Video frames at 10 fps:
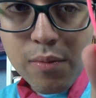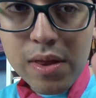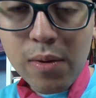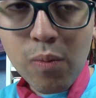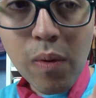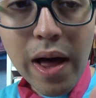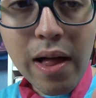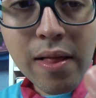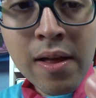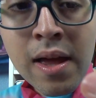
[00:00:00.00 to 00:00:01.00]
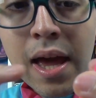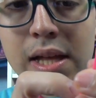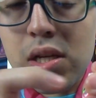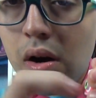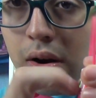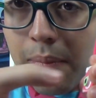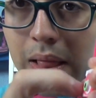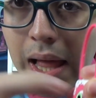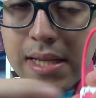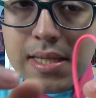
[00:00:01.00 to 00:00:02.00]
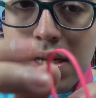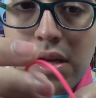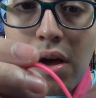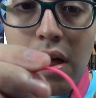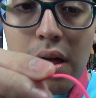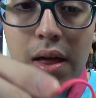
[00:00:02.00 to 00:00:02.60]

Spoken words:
really well. It's a hard plastic, y'all,